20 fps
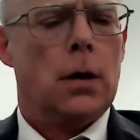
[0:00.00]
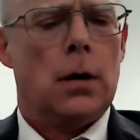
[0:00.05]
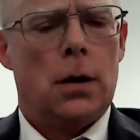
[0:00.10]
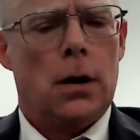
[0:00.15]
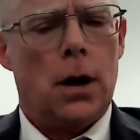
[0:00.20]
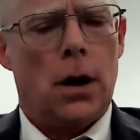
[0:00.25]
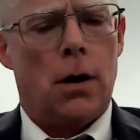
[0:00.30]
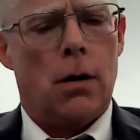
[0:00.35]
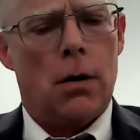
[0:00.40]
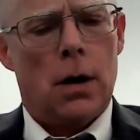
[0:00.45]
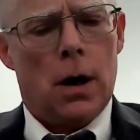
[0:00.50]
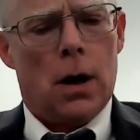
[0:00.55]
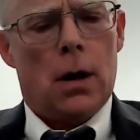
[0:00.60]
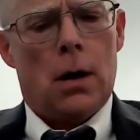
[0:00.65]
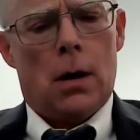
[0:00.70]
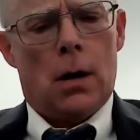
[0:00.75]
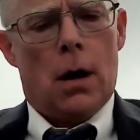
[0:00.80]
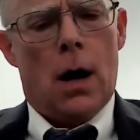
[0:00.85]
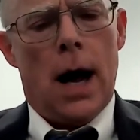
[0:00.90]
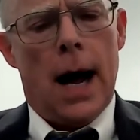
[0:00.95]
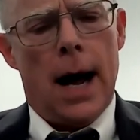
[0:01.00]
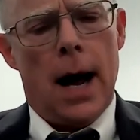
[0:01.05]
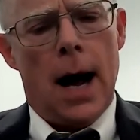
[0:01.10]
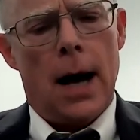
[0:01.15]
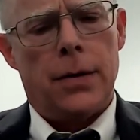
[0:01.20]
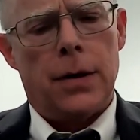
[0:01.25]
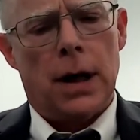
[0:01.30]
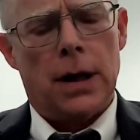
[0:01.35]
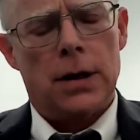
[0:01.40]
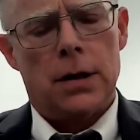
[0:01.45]
you know, I,
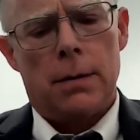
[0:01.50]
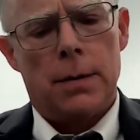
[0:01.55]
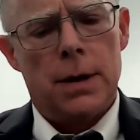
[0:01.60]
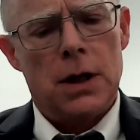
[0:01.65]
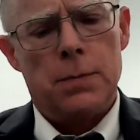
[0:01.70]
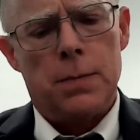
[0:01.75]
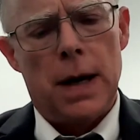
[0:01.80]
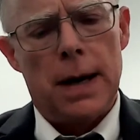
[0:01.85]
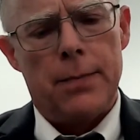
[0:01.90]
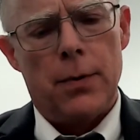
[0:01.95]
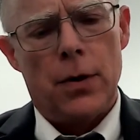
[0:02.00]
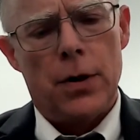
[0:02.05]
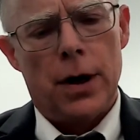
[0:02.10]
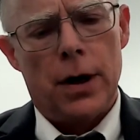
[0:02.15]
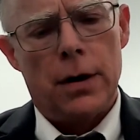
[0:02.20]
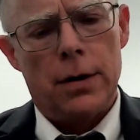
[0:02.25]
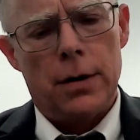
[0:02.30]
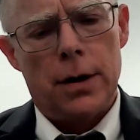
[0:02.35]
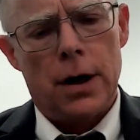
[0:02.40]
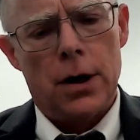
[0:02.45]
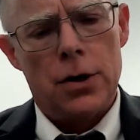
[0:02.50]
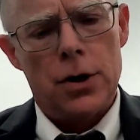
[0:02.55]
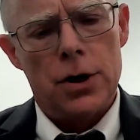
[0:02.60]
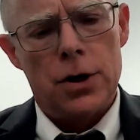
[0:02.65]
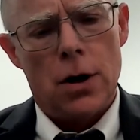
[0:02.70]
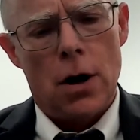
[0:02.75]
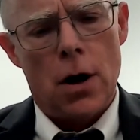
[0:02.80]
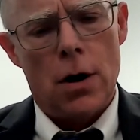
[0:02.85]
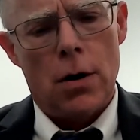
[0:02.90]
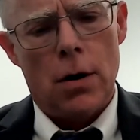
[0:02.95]
I think some of these people, they're, they're just
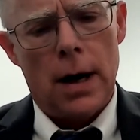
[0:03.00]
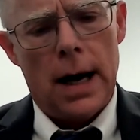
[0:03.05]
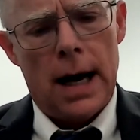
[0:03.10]
carnal.